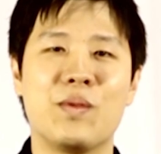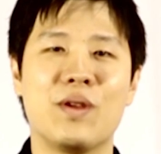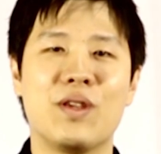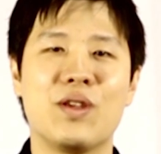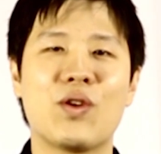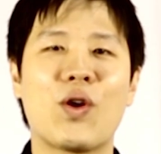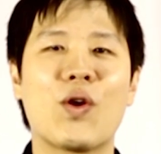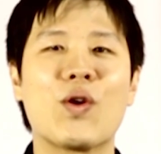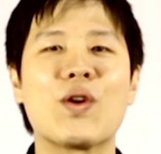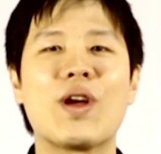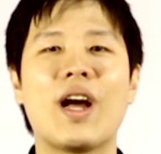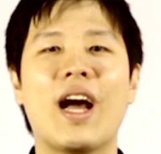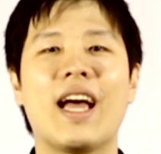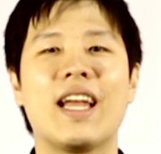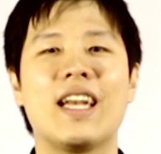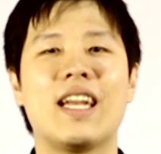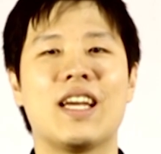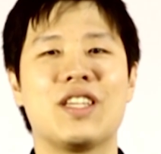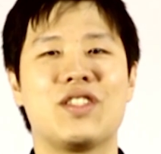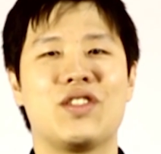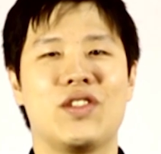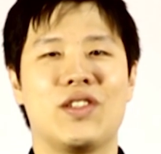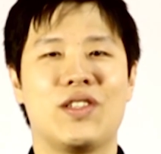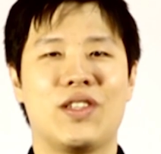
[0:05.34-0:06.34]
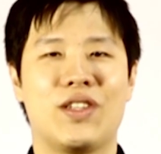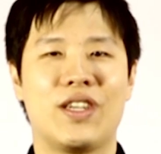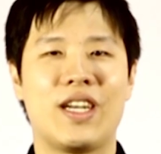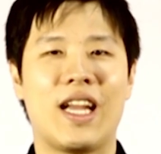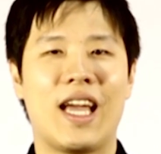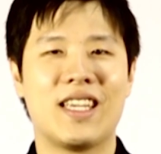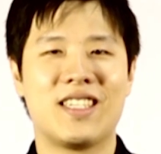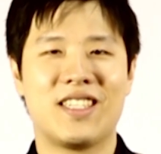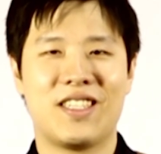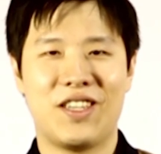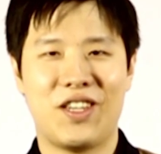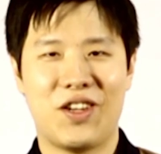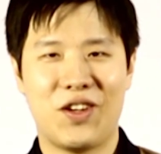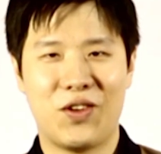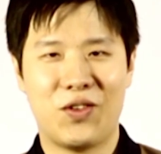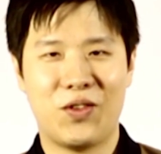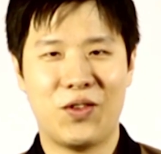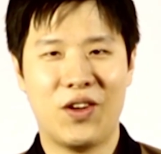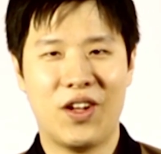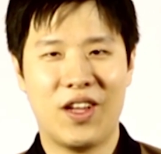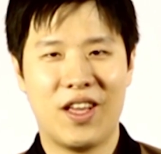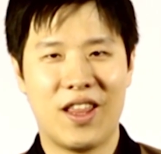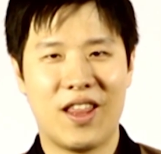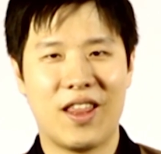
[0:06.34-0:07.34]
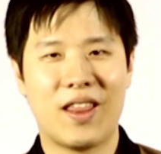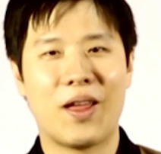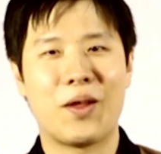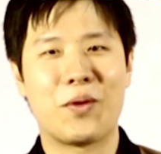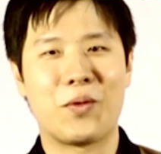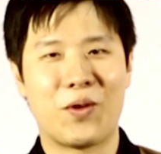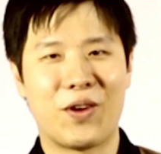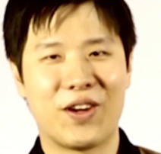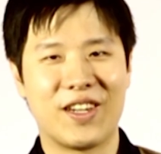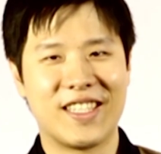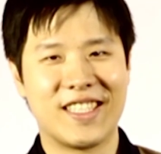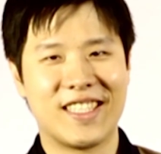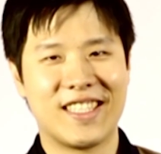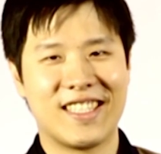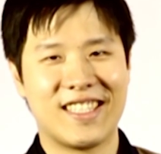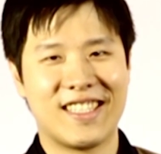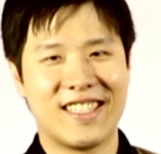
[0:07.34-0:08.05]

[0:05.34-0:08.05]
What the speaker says: be your guide as you learn SEO that works.